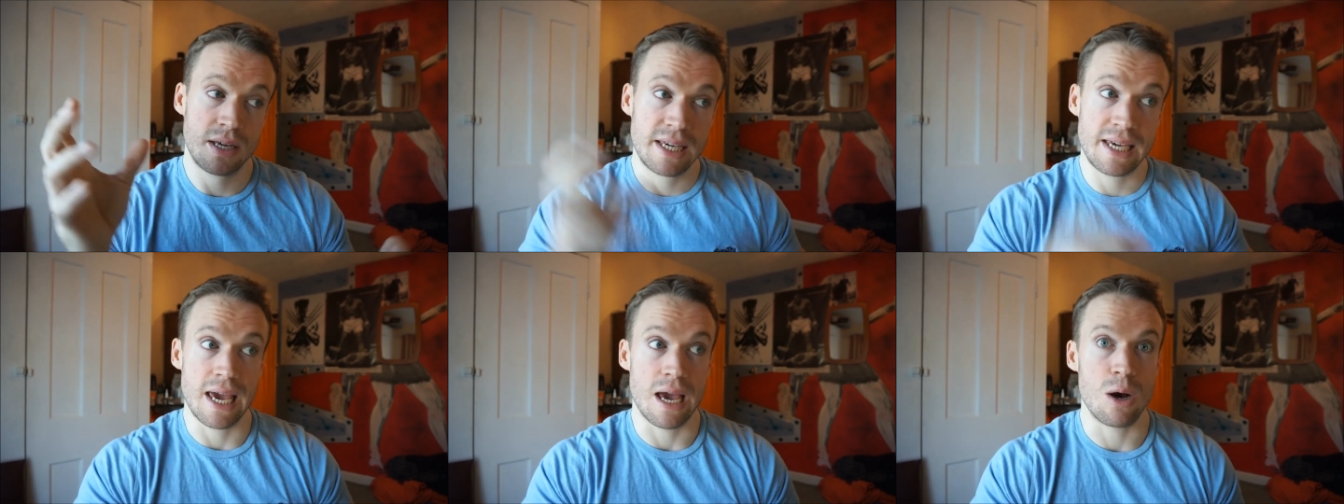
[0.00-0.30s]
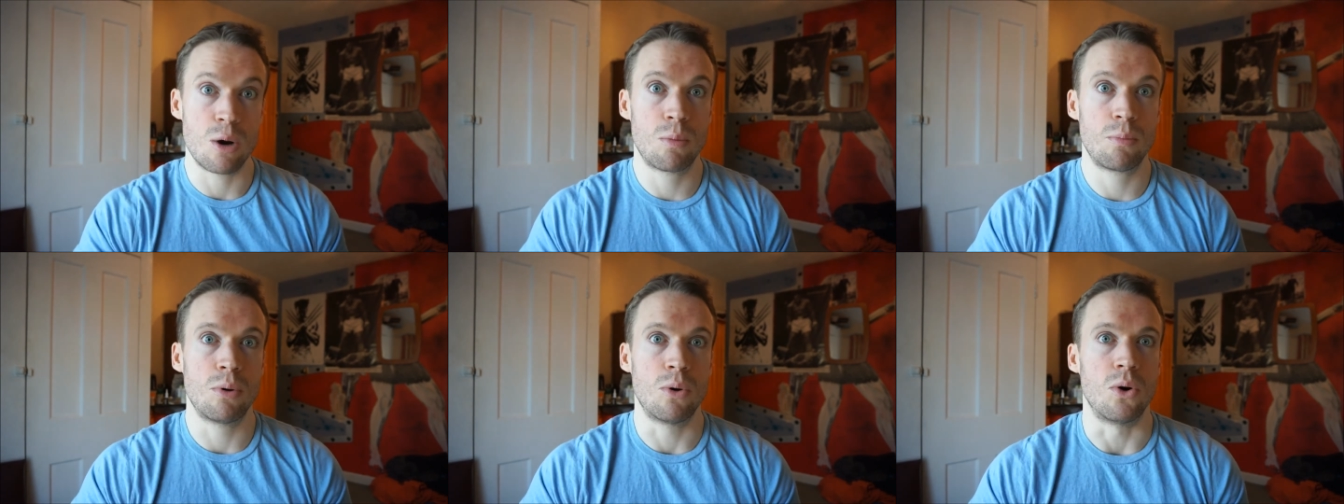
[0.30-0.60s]

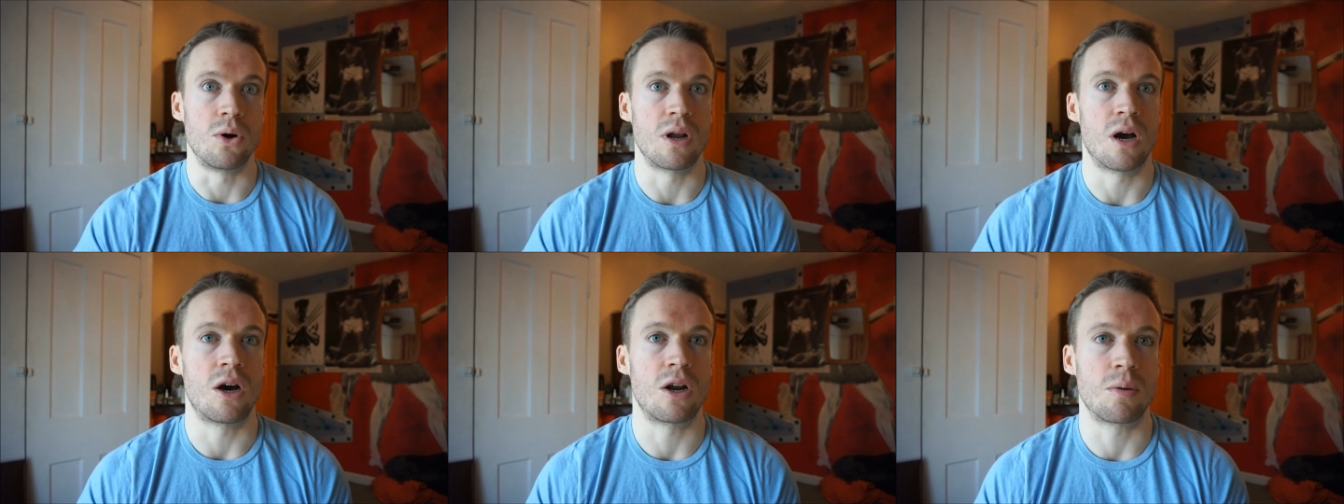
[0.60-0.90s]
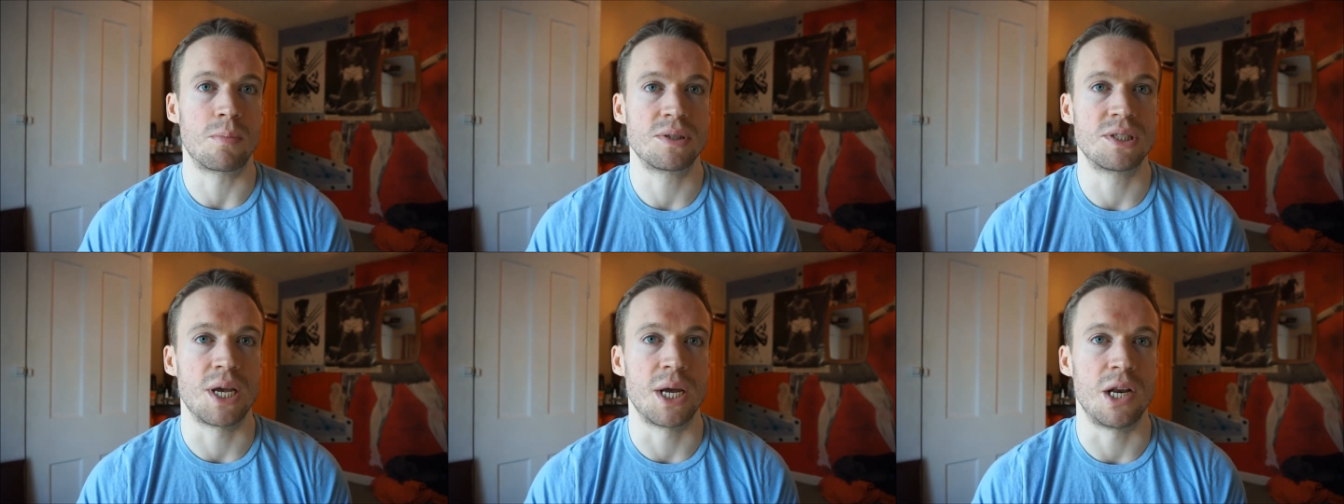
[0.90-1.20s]
get on board one
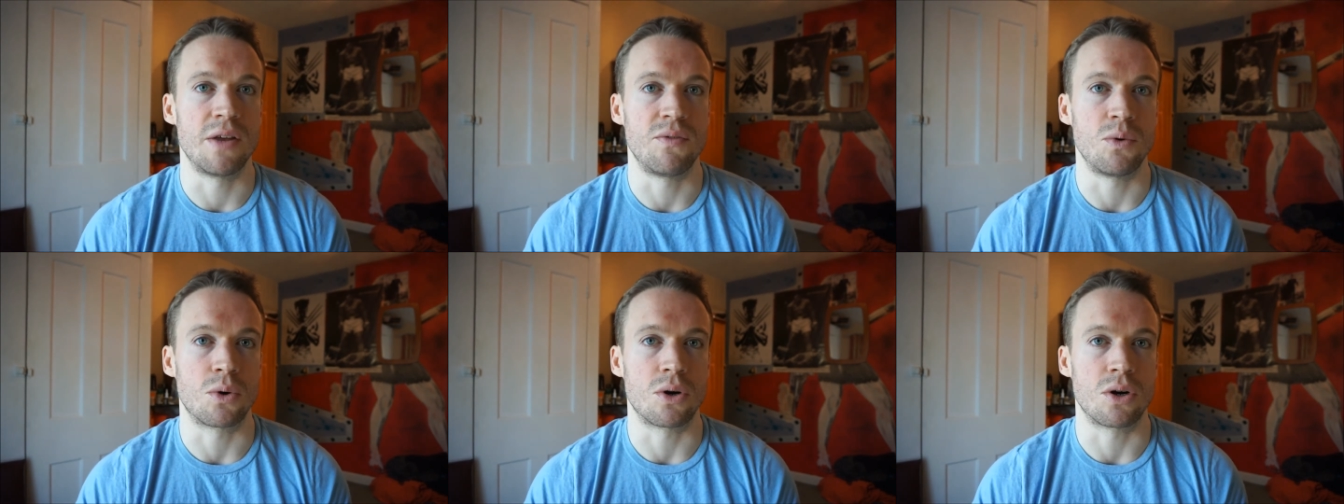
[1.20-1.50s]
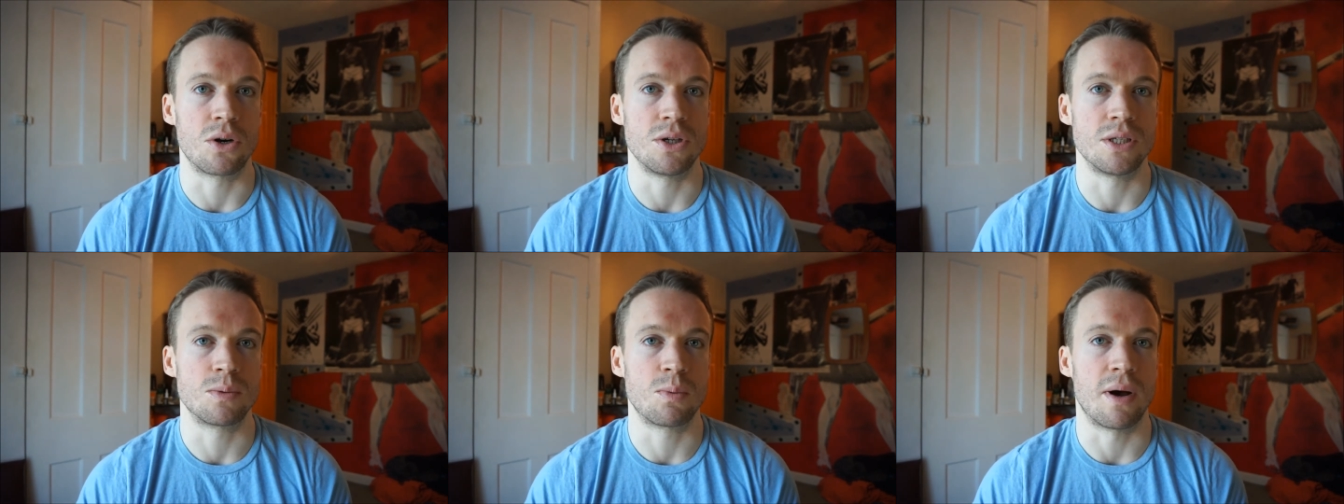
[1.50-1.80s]
hundred percent if you want
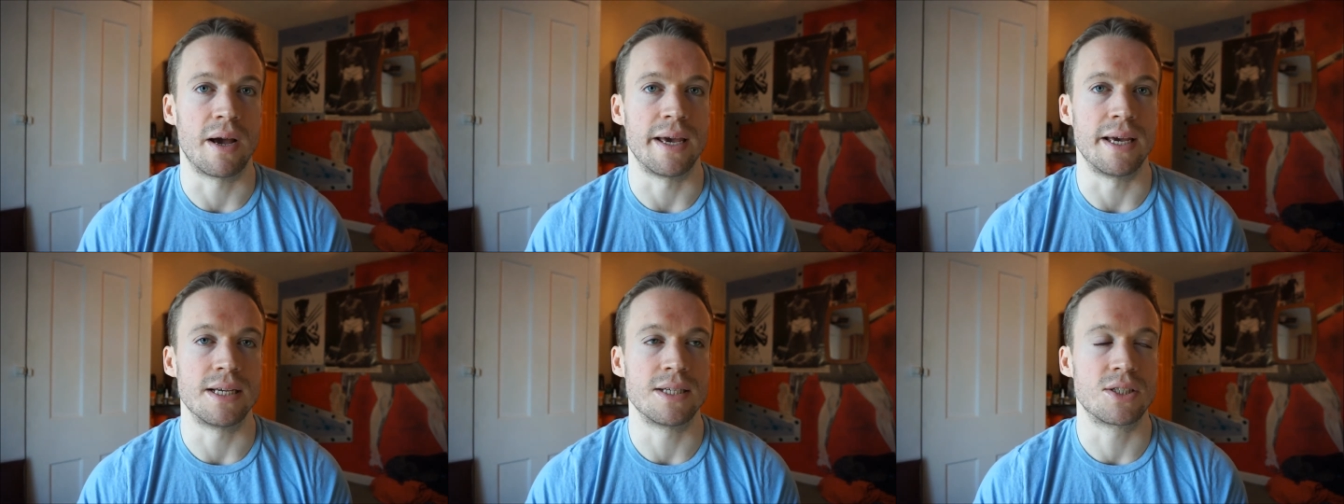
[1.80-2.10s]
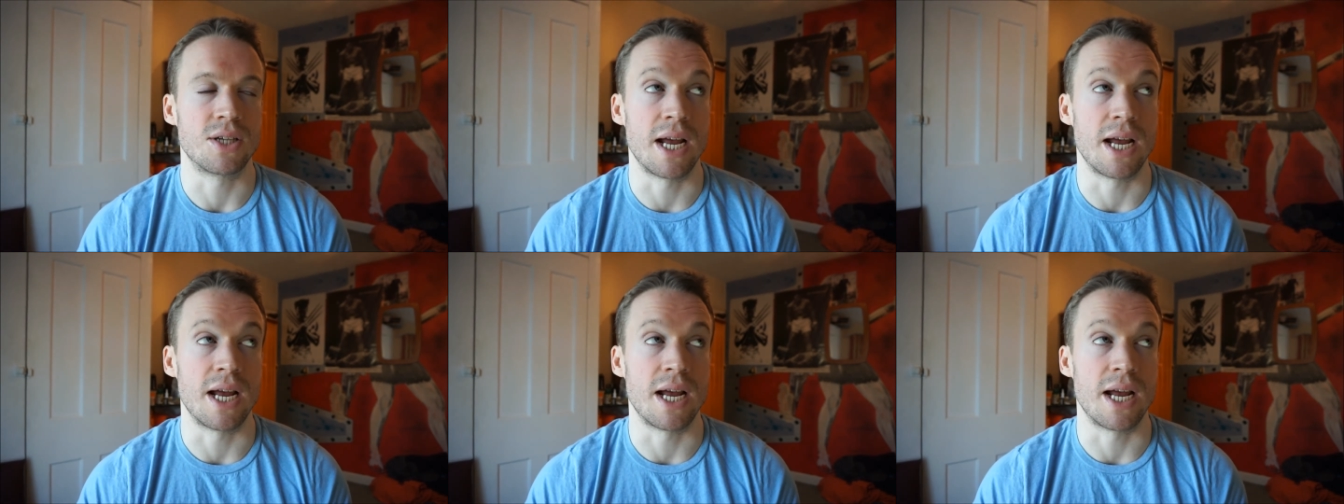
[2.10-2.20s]
to lose weight.